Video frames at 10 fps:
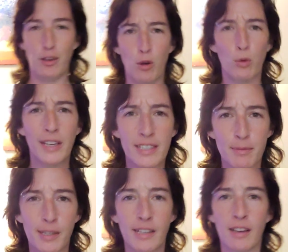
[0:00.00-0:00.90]
You going to
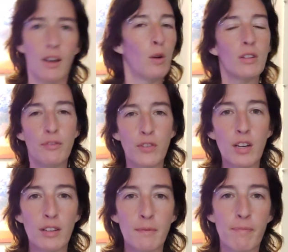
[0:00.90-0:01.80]
kiss me? The
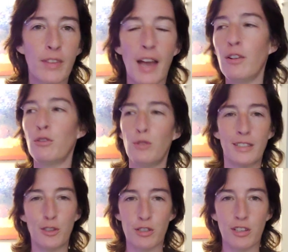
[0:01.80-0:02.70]
fuck? How you going to do
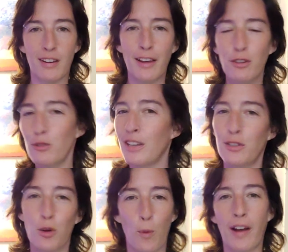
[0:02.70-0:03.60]
that to your son? How you going to do
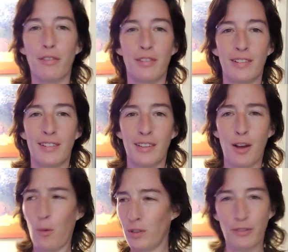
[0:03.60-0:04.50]
that to your wife?
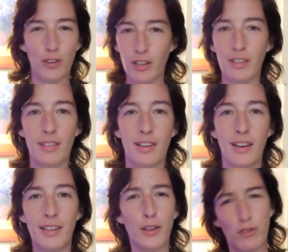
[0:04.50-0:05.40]
The fuck?
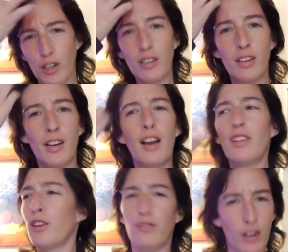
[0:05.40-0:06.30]
The fuck?
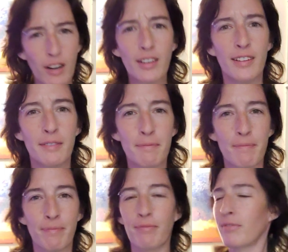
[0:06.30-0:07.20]
The fuck?
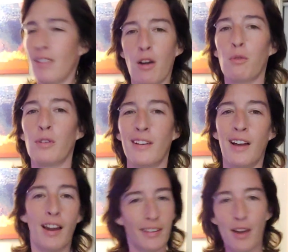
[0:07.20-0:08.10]
No,
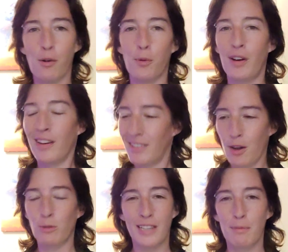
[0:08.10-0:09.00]
no,
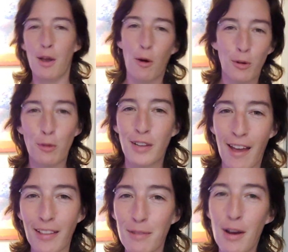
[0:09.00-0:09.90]
no. Tell me, oh, don't
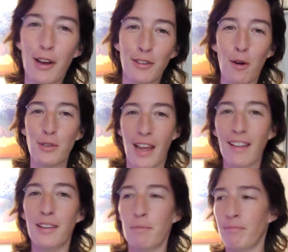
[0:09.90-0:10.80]
tell him. Don't
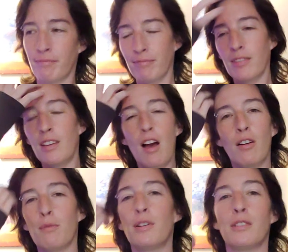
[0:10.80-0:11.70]
tell him.
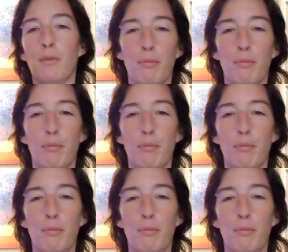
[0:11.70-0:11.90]
Y'all are a bunch